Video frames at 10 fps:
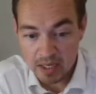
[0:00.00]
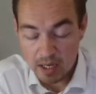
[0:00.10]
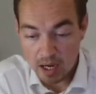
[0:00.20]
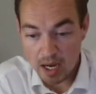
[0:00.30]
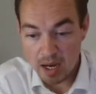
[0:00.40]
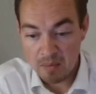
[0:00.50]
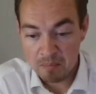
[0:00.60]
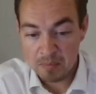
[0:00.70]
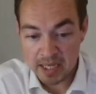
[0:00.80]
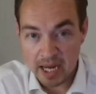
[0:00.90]

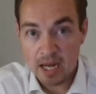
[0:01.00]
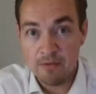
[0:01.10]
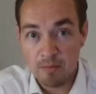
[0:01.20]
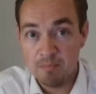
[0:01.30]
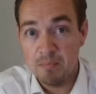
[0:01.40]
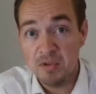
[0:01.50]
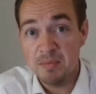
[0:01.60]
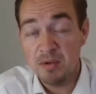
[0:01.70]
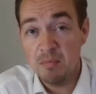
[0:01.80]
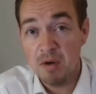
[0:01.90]
But yeah, if a property's been
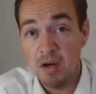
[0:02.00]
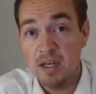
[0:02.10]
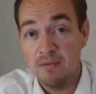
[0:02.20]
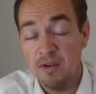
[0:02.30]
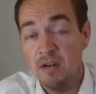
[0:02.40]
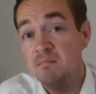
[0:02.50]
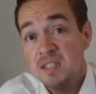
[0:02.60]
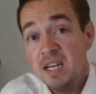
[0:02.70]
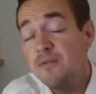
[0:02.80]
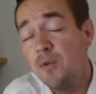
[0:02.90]
on the market for
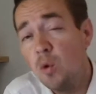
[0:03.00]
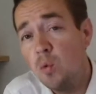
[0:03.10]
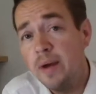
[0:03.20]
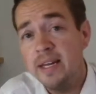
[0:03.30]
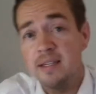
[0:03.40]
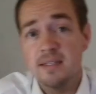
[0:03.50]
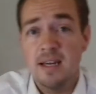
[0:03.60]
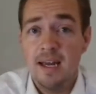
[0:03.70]
say 4 weeks